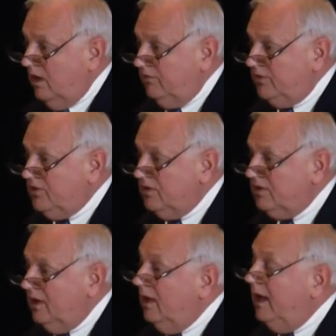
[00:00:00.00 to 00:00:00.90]

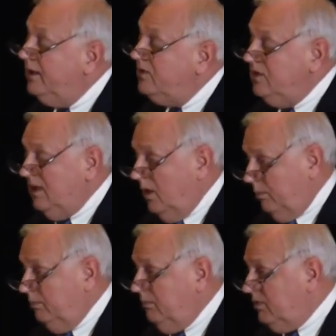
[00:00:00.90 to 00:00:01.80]
officers, and it did
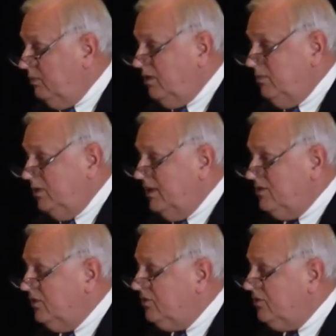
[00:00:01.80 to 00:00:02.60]
help some communities.